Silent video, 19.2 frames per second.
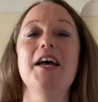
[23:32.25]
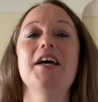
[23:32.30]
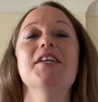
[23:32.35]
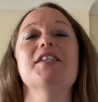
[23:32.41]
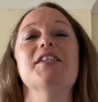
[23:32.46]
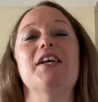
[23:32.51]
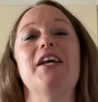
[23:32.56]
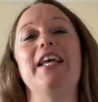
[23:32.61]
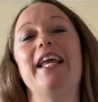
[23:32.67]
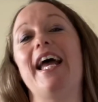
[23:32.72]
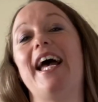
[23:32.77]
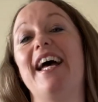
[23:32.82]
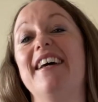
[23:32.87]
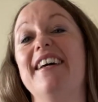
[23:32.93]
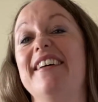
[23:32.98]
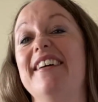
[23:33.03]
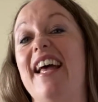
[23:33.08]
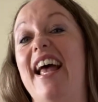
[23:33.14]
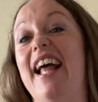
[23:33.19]
So
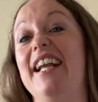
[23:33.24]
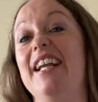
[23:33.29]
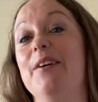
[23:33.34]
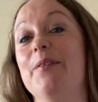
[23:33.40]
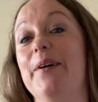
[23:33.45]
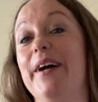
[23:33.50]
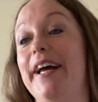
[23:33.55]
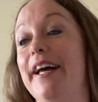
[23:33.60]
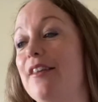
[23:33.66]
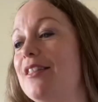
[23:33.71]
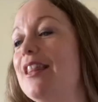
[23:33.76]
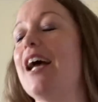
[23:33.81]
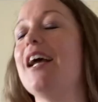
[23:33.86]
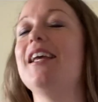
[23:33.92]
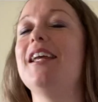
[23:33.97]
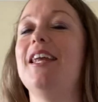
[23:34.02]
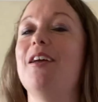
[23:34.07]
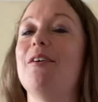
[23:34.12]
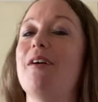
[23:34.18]
yeah, anyway,
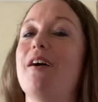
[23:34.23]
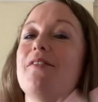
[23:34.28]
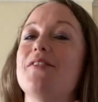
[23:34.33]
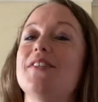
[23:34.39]
thank you ever